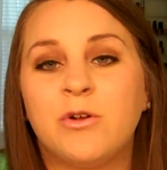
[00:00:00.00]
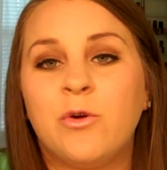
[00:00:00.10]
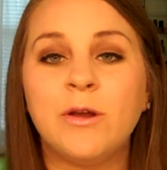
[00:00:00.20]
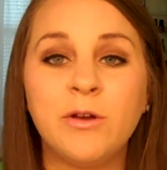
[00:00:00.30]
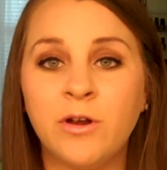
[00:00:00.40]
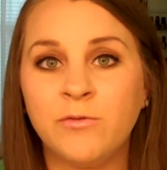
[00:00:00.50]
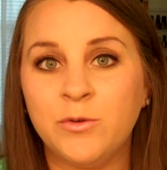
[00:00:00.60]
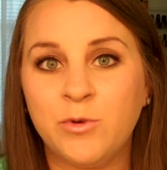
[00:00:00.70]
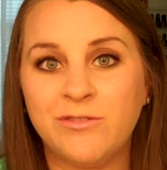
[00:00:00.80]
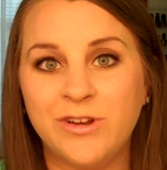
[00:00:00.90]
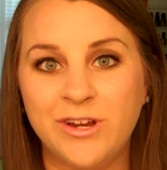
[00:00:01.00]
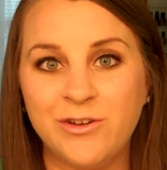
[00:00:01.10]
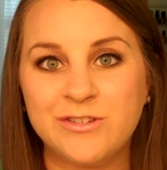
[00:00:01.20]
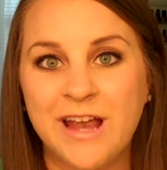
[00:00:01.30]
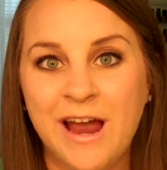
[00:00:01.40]
quite a few more
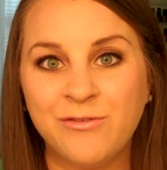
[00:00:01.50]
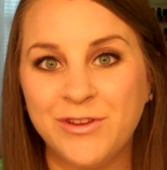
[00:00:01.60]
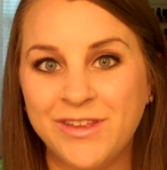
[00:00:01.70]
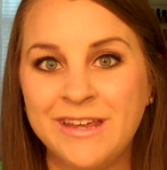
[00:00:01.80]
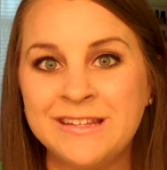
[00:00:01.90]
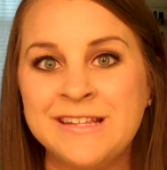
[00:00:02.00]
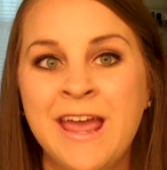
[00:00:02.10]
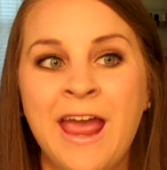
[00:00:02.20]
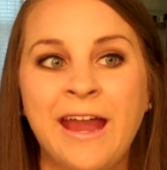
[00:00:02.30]
videos after this